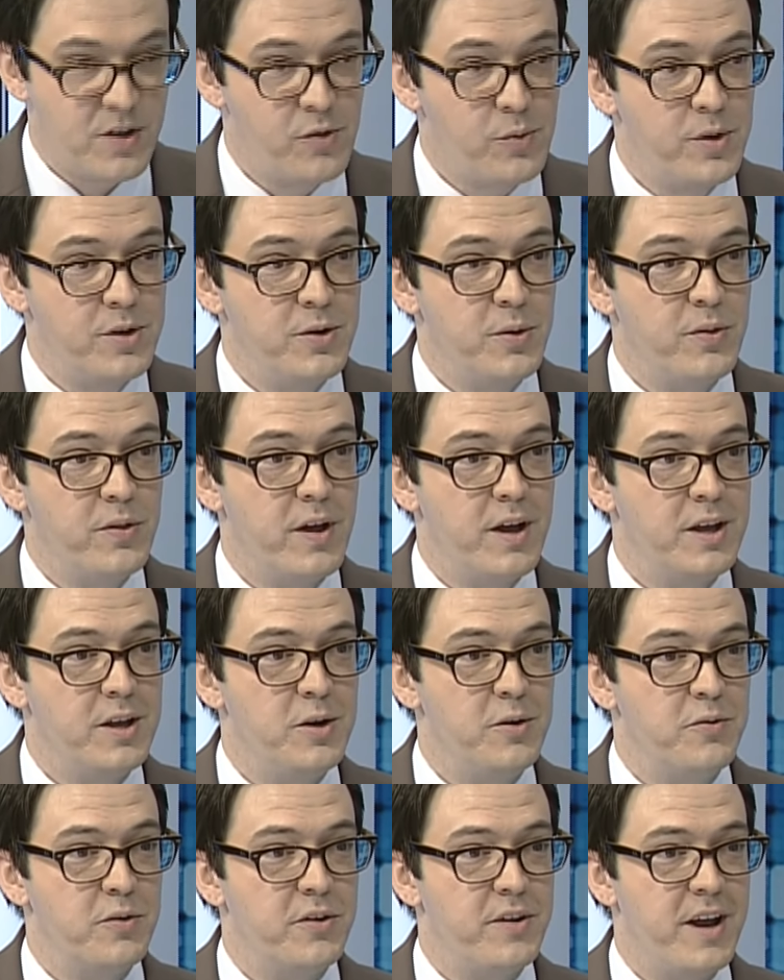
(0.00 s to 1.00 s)
we do thank
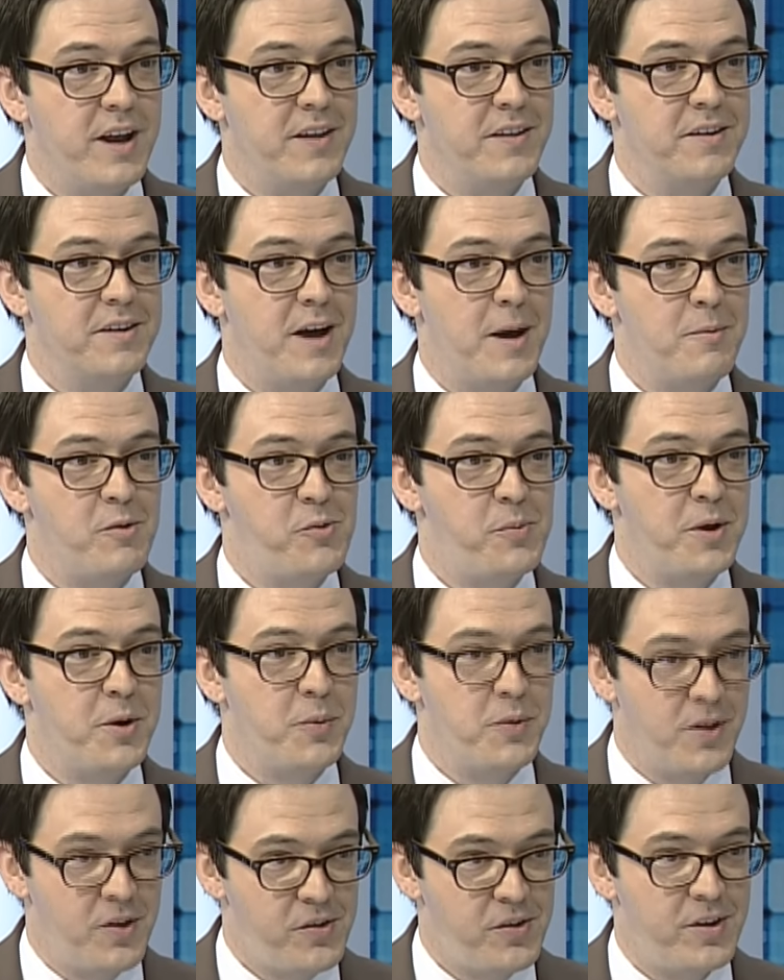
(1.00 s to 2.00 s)
you for taking the time to
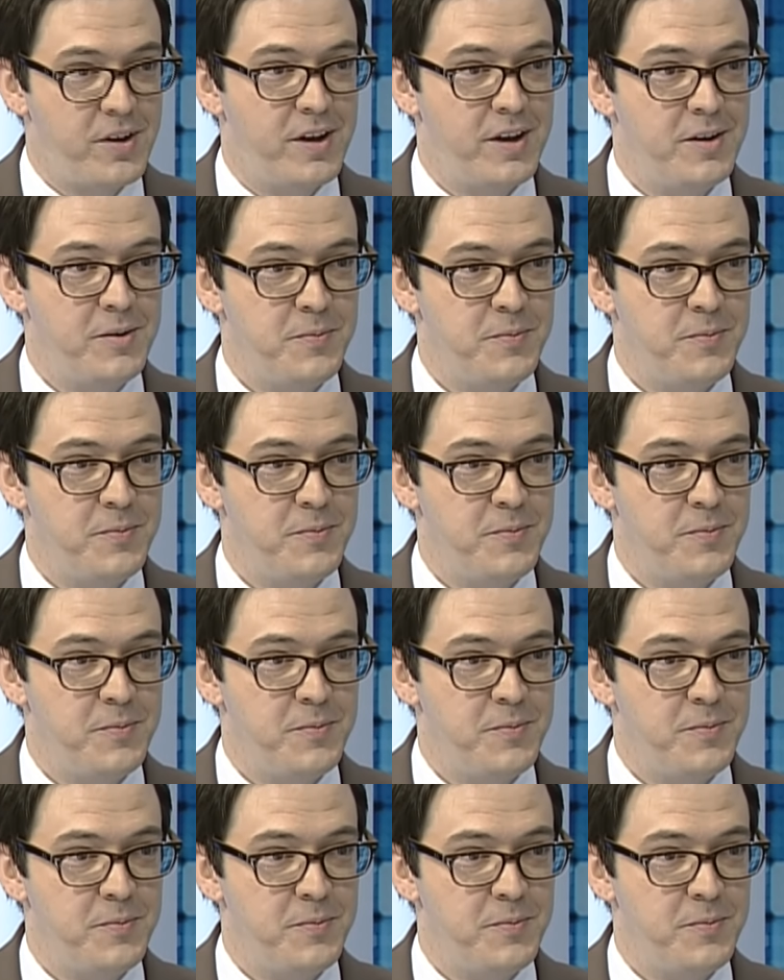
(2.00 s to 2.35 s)
speak with us today.